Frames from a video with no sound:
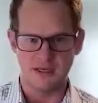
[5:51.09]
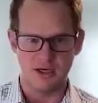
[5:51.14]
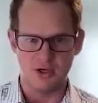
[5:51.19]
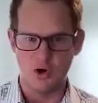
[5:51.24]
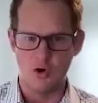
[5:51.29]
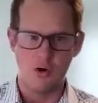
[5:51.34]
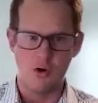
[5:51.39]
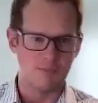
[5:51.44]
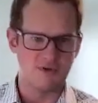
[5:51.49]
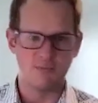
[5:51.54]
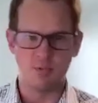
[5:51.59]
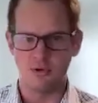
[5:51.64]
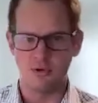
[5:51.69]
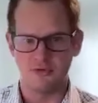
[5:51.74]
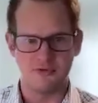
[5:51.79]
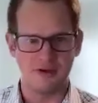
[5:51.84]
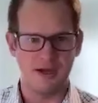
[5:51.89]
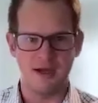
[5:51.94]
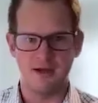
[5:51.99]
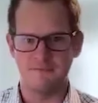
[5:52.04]
I know I'm
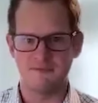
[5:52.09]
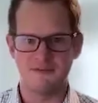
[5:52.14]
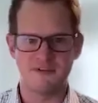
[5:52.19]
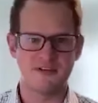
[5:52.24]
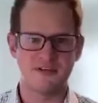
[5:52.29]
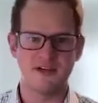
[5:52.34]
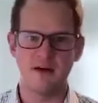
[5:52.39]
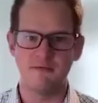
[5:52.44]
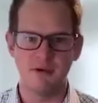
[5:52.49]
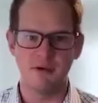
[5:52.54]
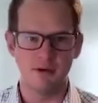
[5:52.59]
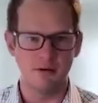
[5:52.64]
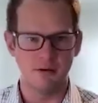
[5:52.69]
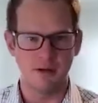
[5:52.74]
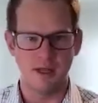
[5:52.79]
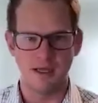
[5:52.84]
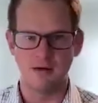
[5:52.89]
supposed to have 7.